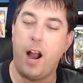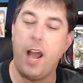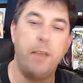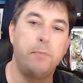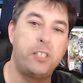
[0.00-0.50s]
I
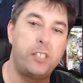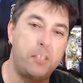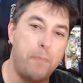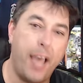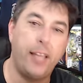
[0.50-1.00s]
am
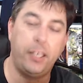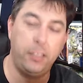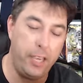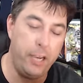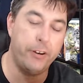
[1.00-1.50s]
smiling
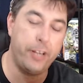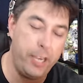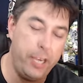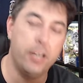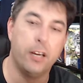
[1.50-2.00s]
ear to
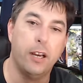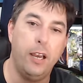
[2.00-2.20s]
ear